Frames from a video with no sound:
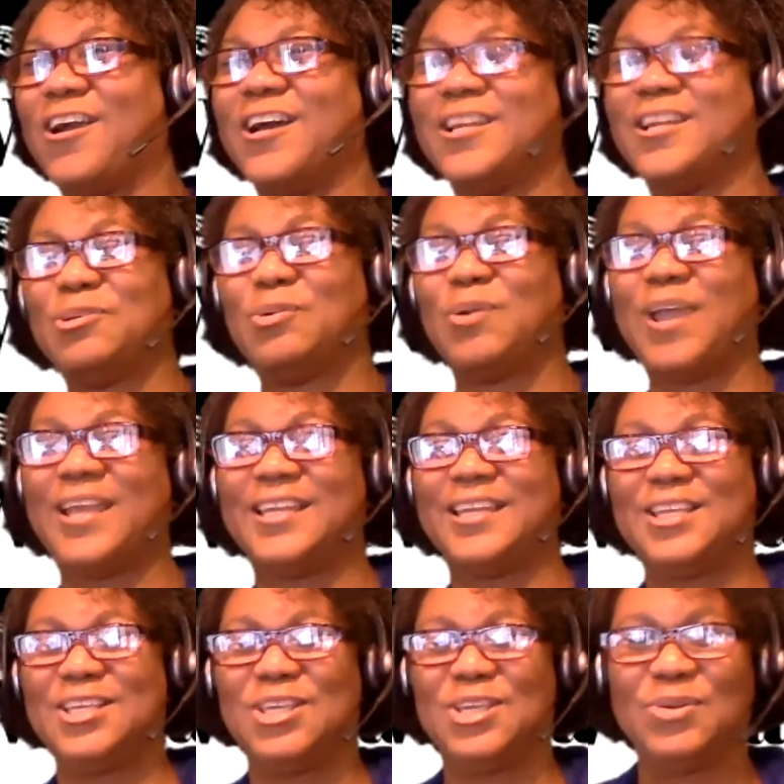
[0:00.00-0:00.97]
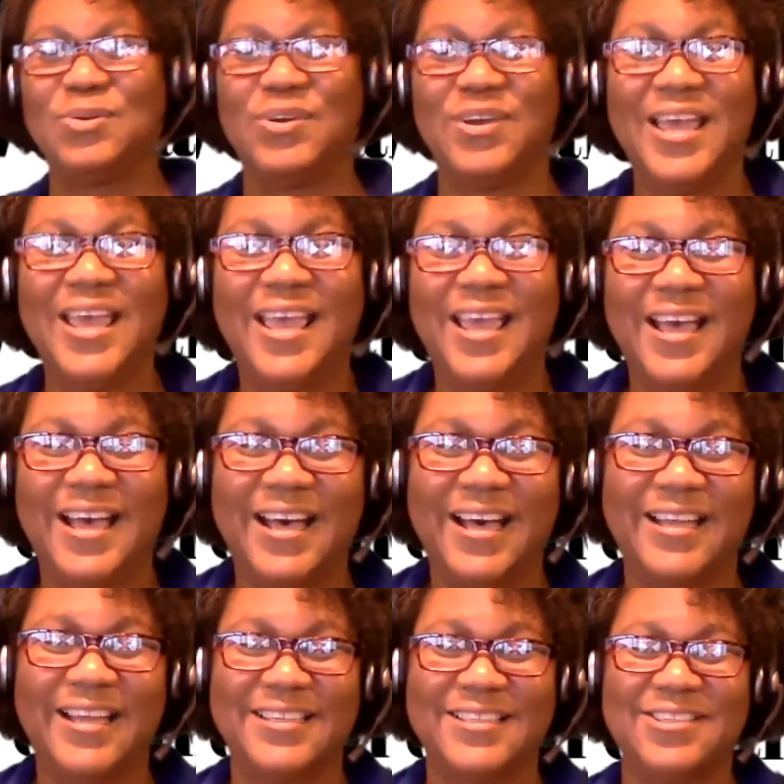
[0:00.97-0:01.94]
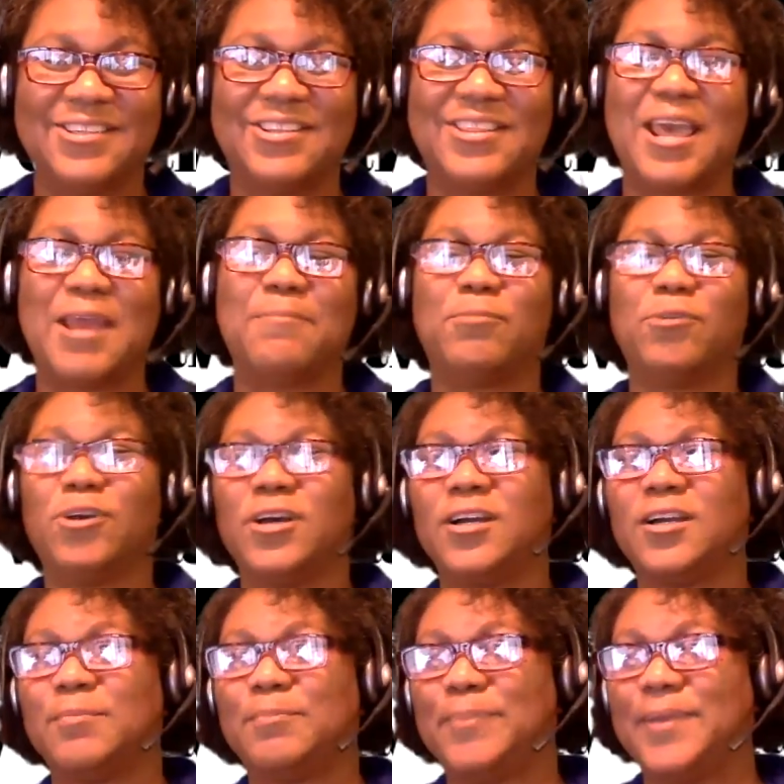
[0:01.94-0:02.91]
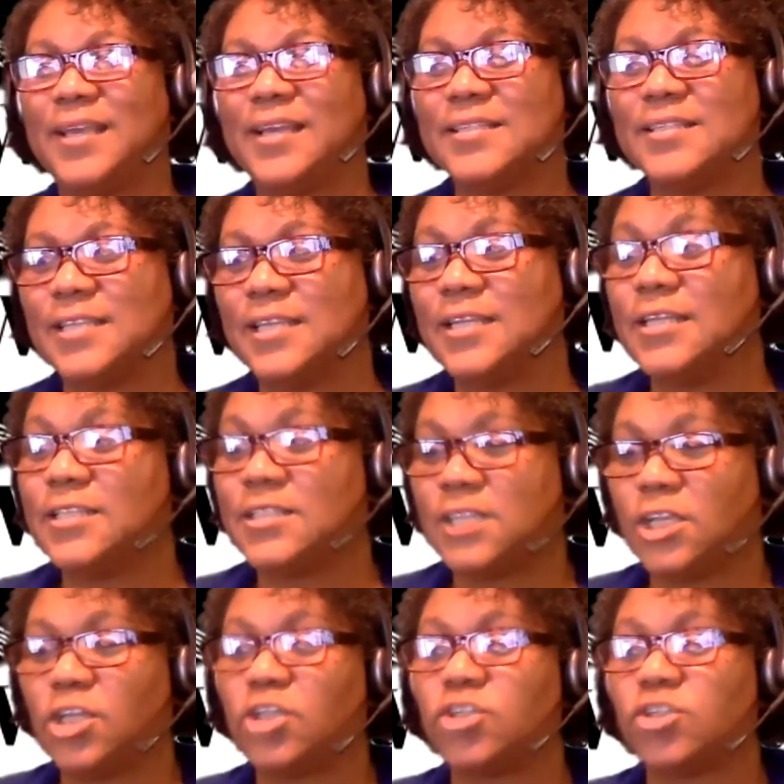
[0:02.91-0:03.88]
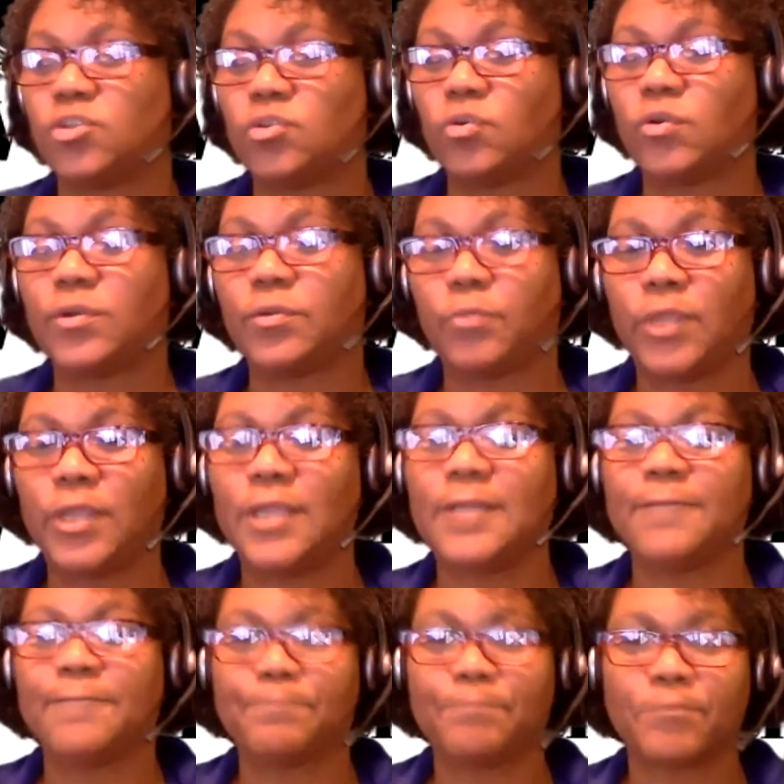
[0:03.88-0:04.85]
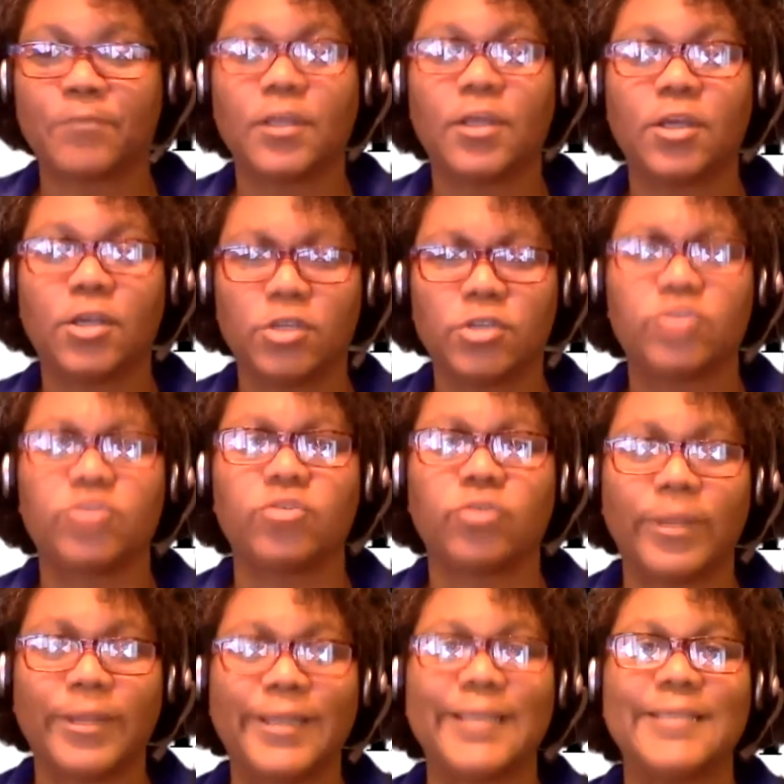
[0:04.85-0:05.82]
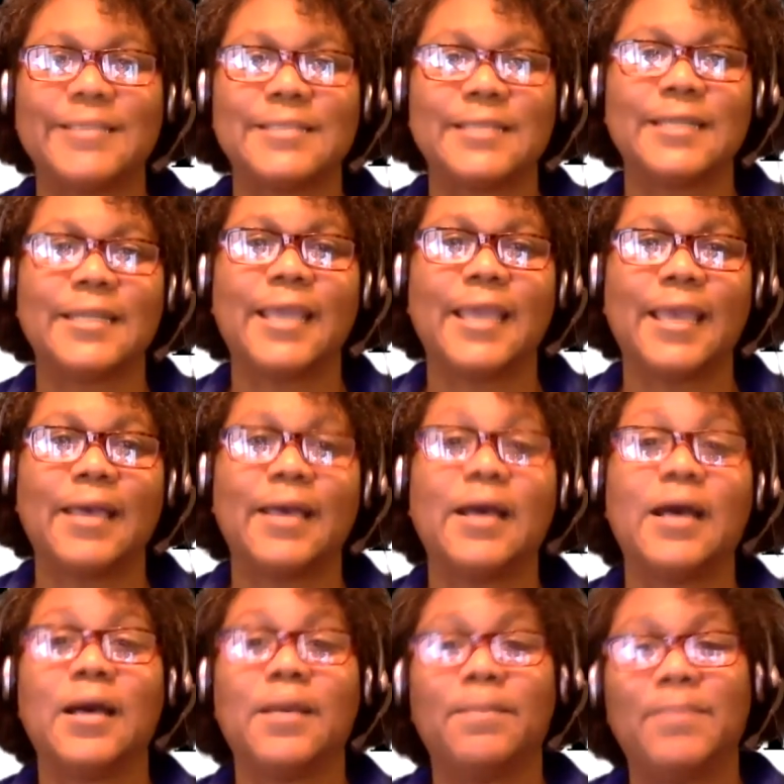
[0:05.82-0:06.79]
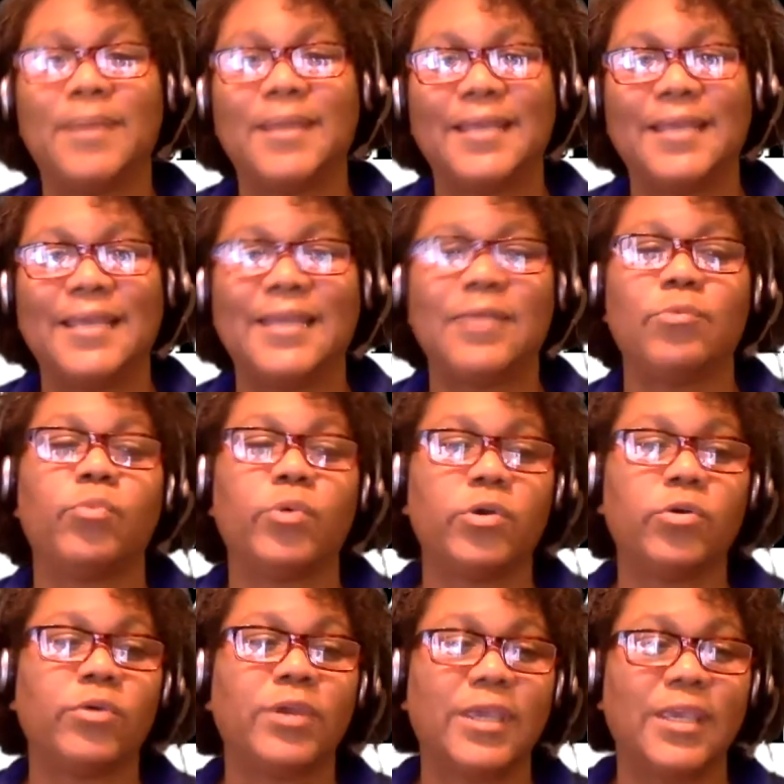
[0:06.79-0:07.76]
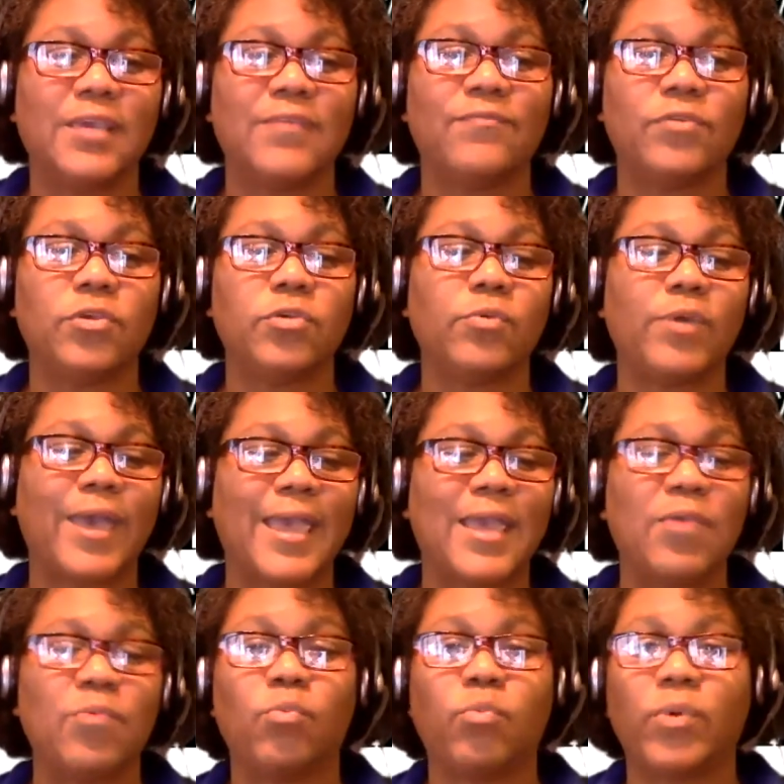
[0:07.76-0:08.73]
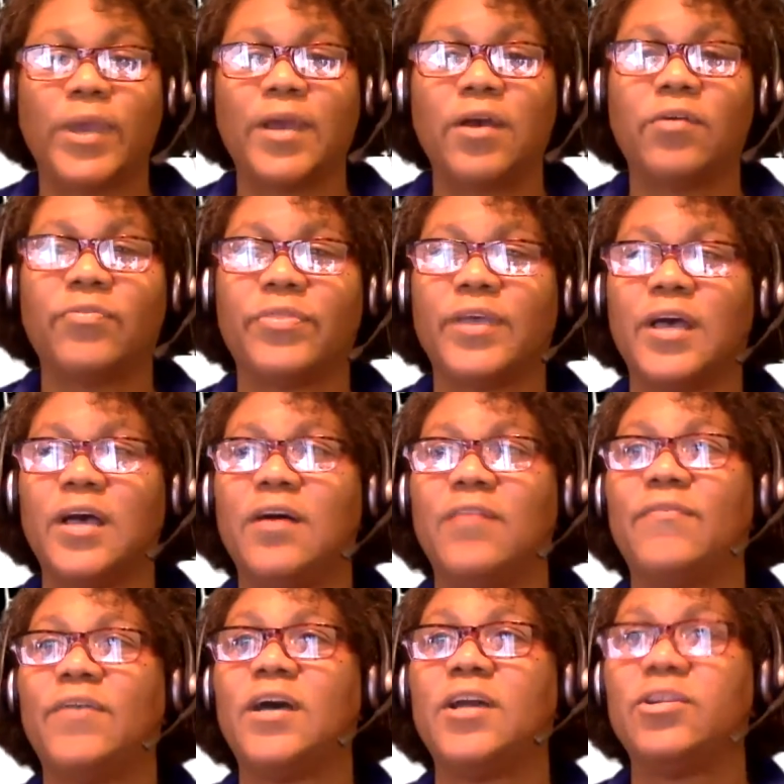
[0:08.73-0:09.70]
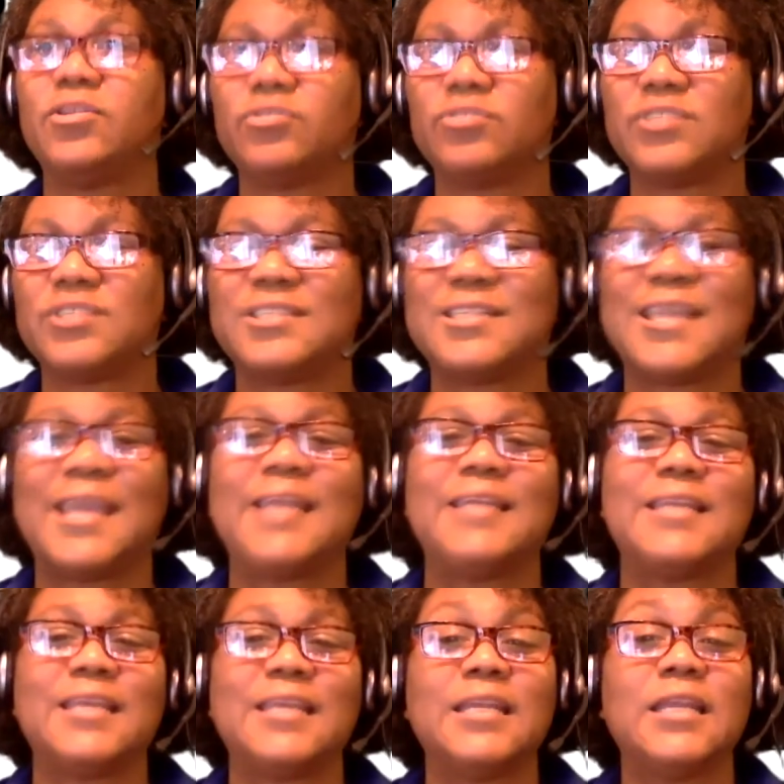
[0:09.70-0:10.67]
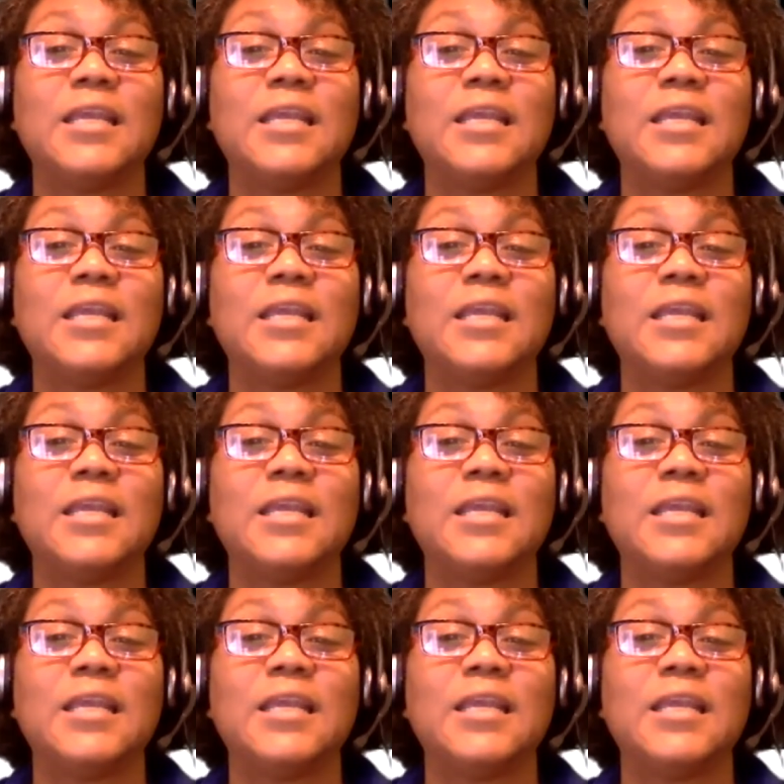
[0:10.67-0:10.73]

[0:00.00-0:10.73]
directing you to that book, because it is a good short read, a good short listen, but it will give you a wealth of understanding